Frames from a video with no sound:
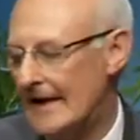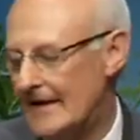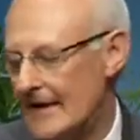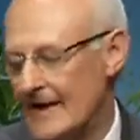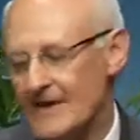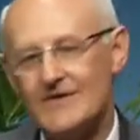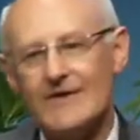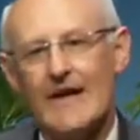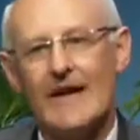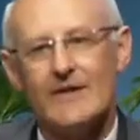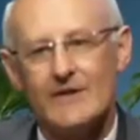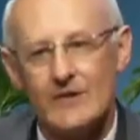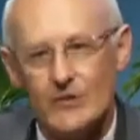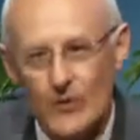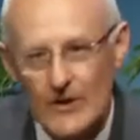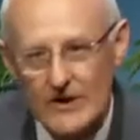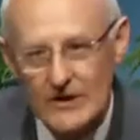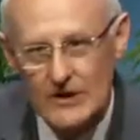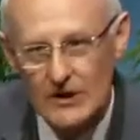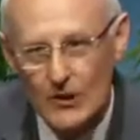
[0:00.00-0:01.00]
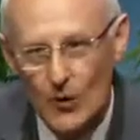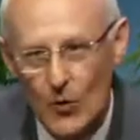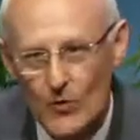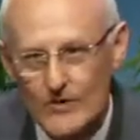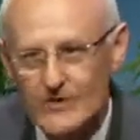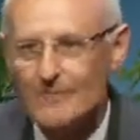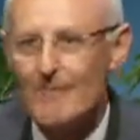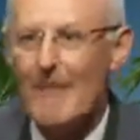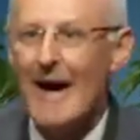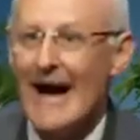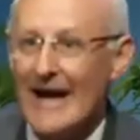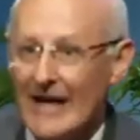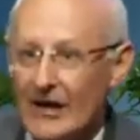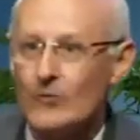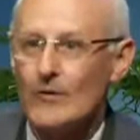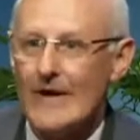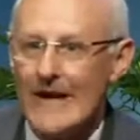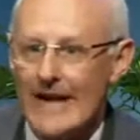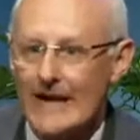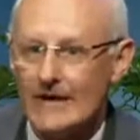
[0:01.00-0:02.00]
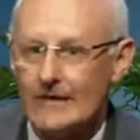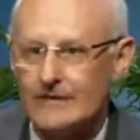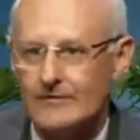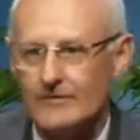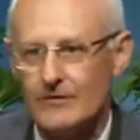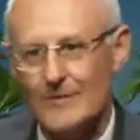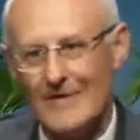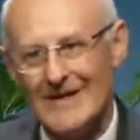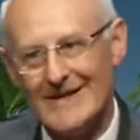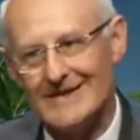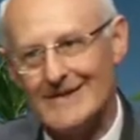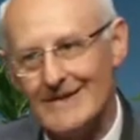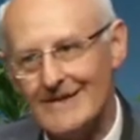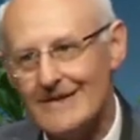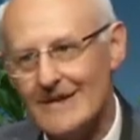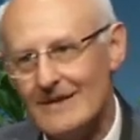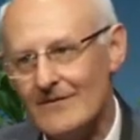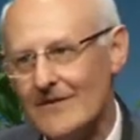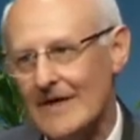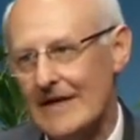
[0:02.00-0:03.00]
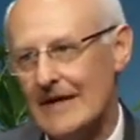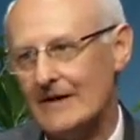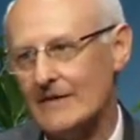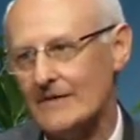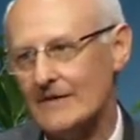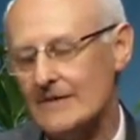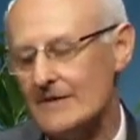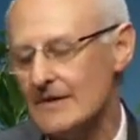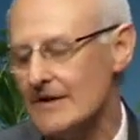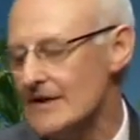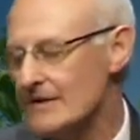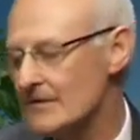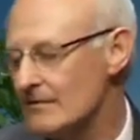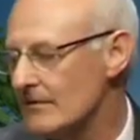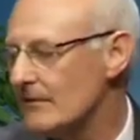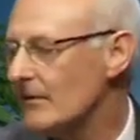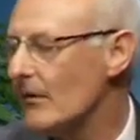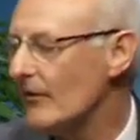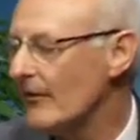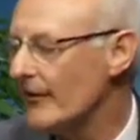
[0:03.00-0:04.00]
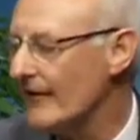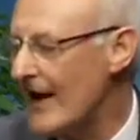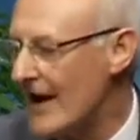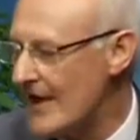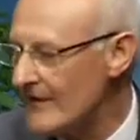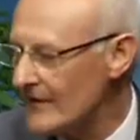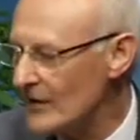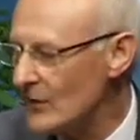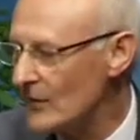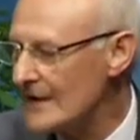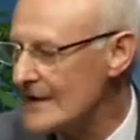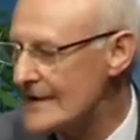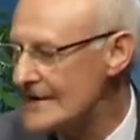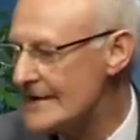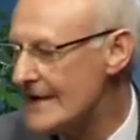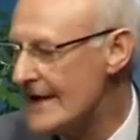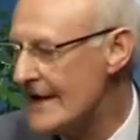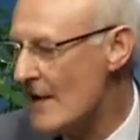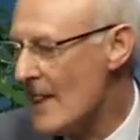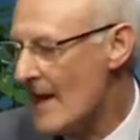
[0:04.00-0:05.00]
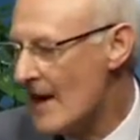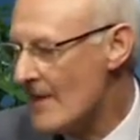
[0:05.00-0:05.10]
the extent to which loads migrate from the existing vehicles to these longer and heavier ones.